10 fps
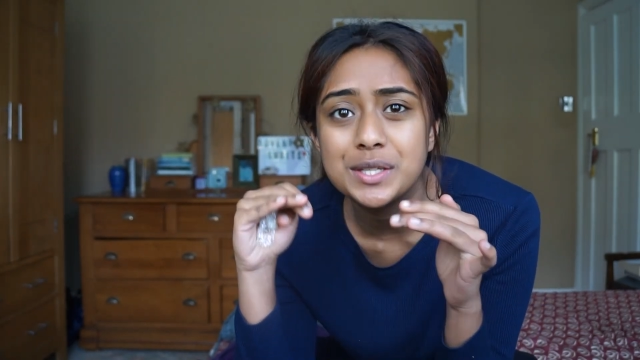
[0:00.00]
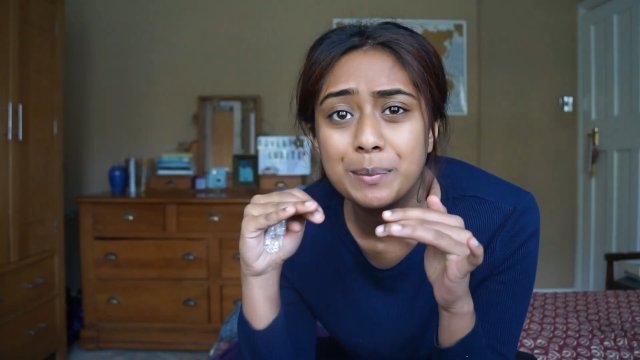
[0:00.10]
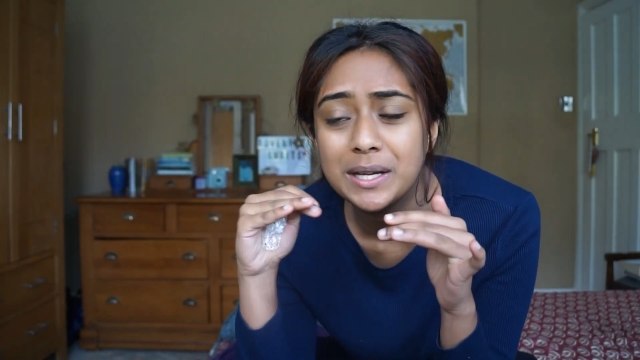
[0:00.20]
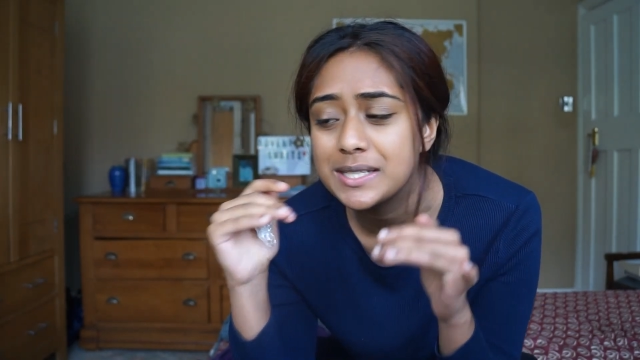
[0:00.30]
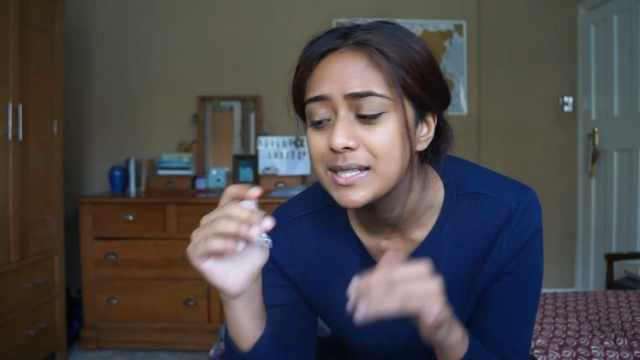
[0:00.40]
of
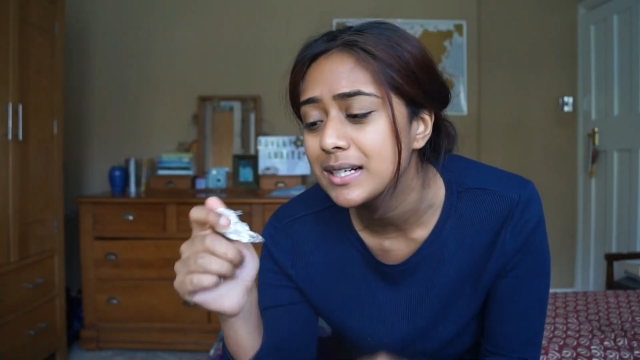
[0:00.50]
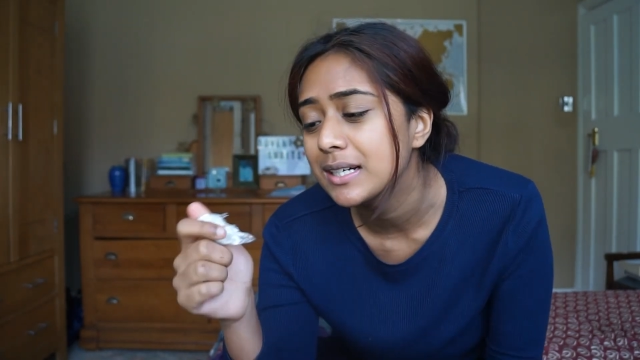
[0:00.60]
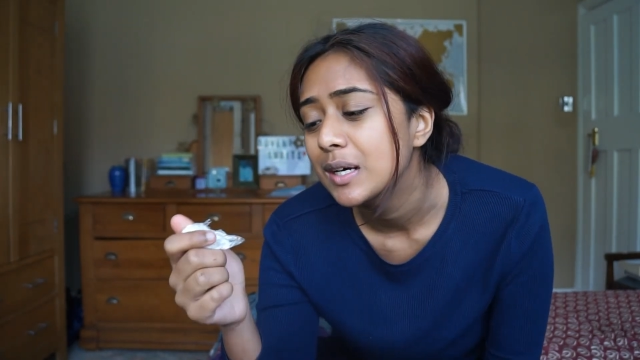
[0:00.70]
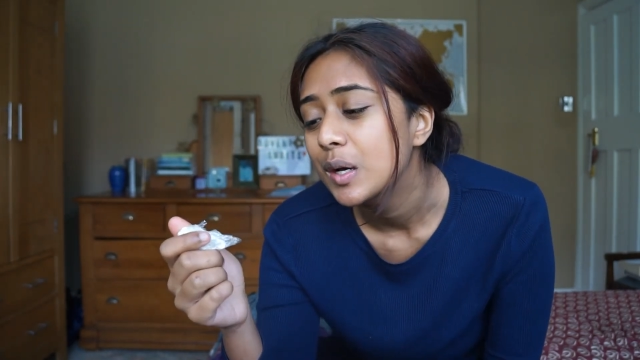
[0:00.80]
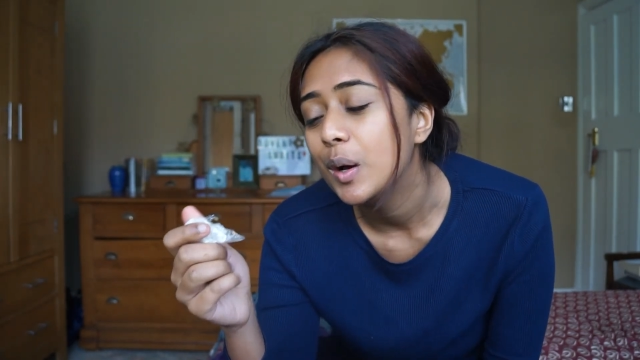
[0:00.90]

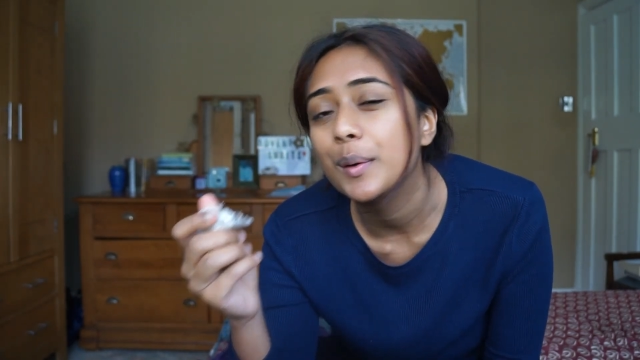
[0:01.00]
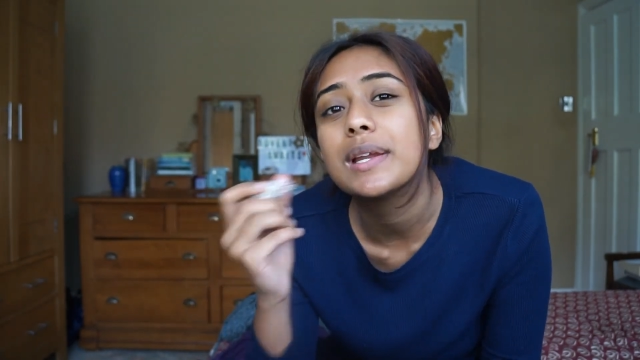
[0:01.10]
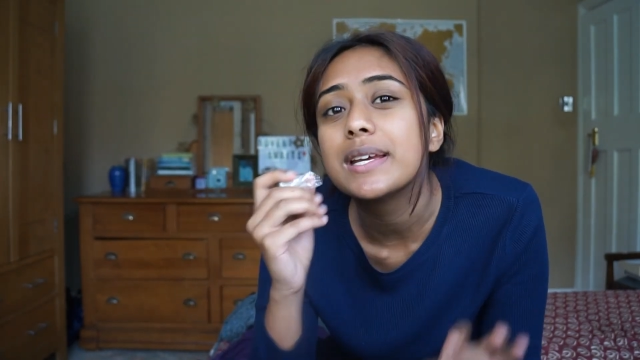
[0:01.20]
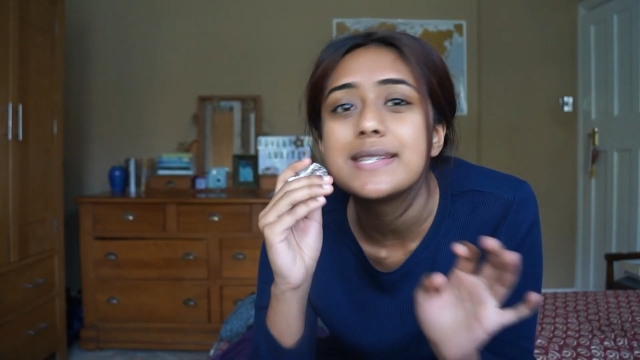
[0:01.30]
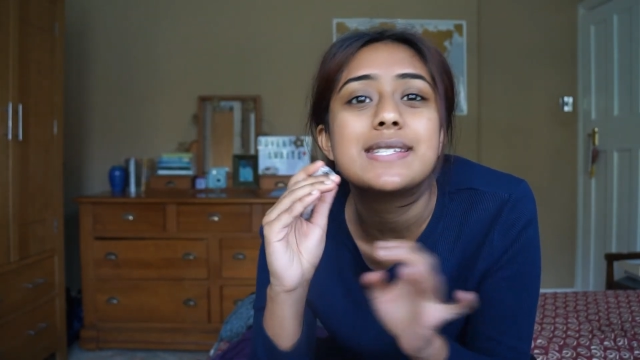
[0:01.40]
butter
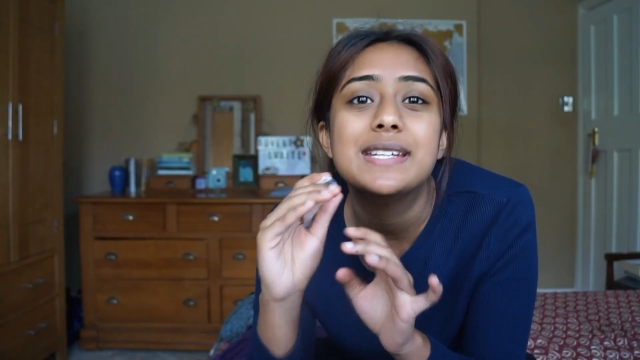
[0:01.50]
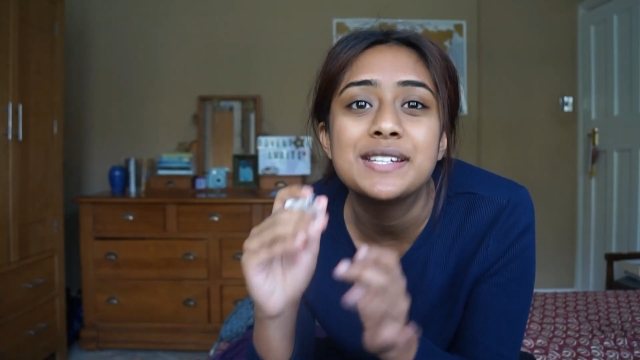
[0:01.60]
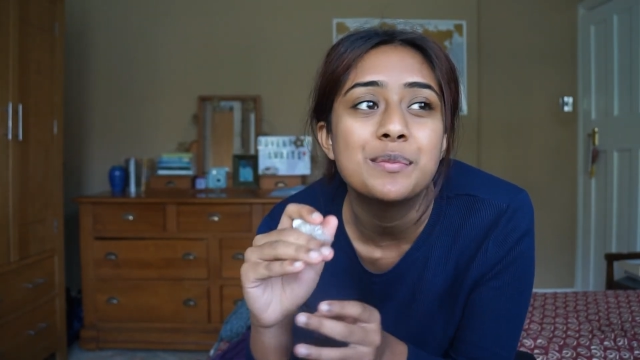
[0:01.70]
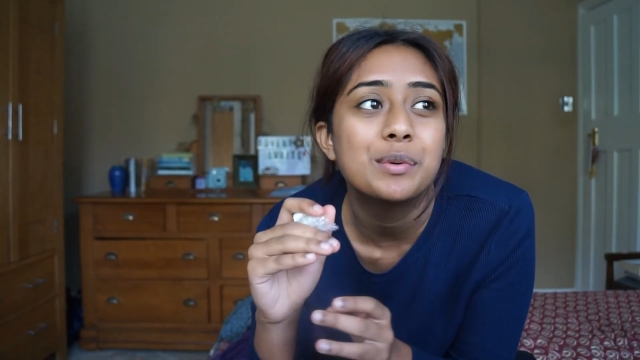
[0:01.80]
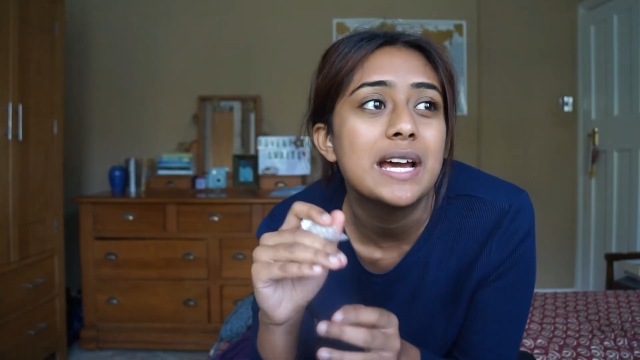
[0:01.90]
on like a
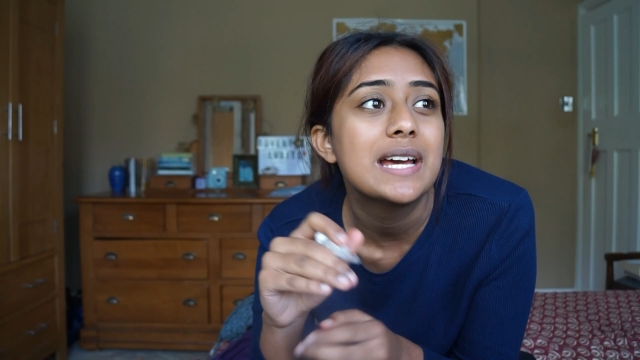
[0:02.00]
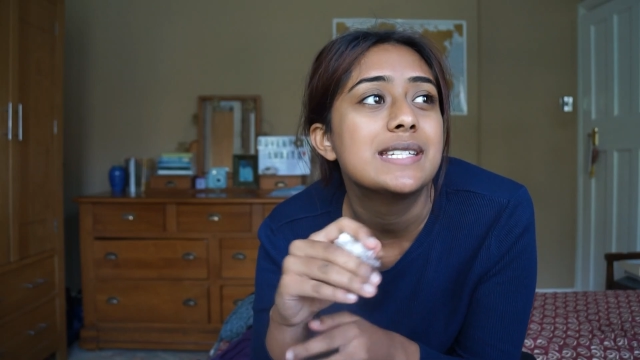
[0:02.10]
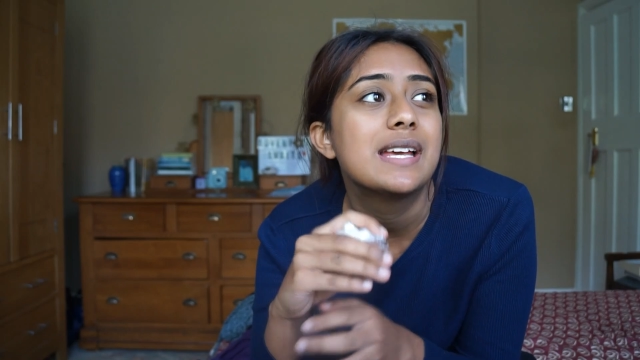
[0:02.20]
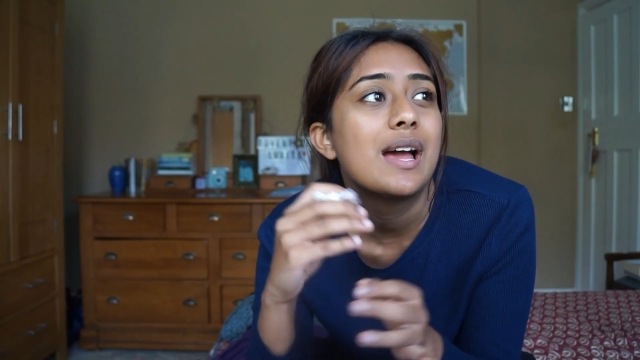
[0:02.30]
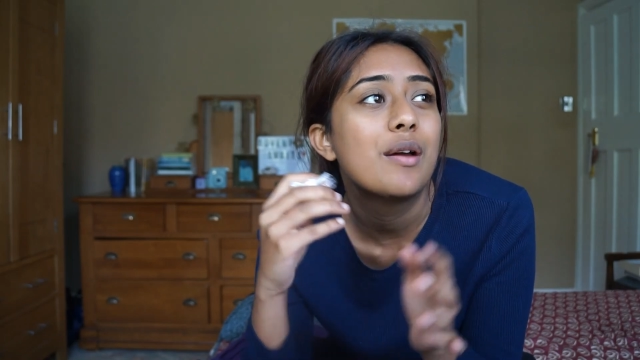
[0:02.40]
cedar bread,